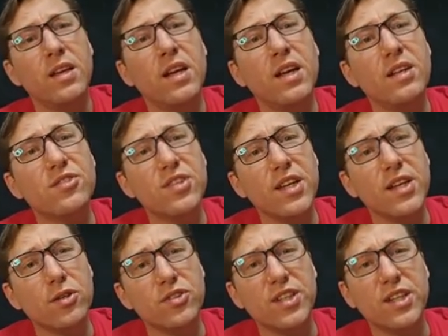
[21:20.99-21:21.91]
It's
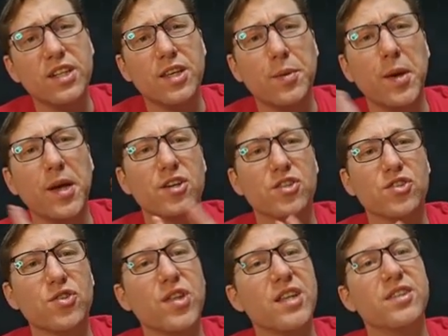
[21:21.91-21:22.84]
singleton commander,
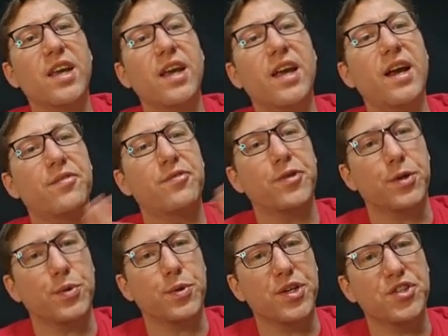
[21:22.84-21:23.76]
so that's every
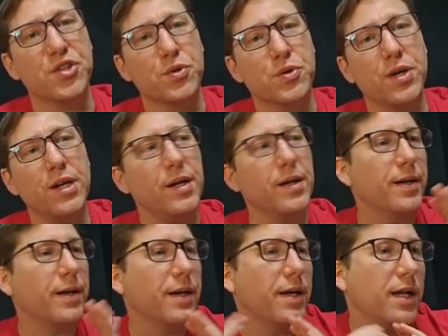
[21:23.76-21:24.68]
creature,
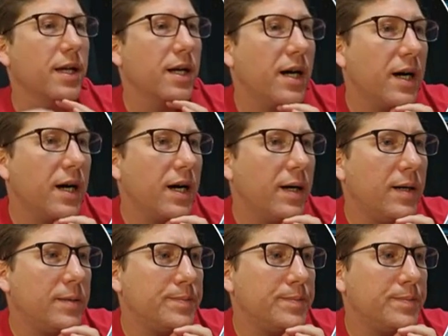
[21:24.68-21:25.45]
right?